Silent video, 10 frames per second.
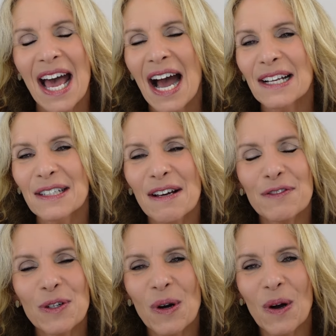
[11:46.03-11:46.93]
I love
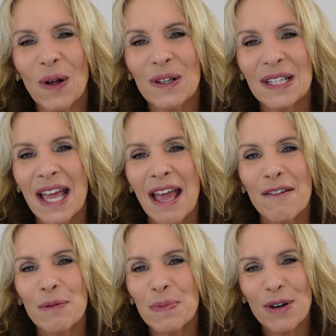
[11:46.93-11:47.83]
you all.
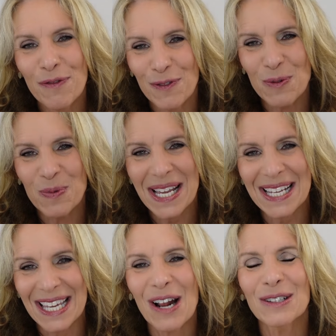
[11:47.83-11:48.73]
Have a beautiful
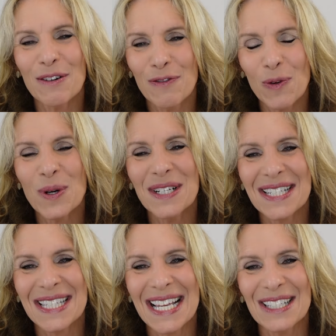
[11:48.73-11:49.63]
week and I'll look forward to
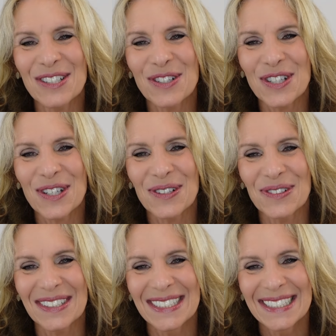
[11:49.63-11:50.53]
seeing you
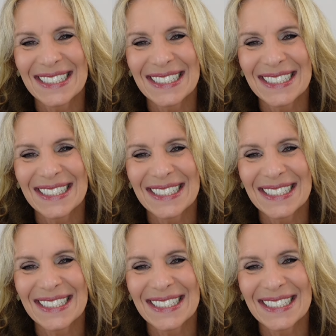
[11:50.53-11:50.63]
soon.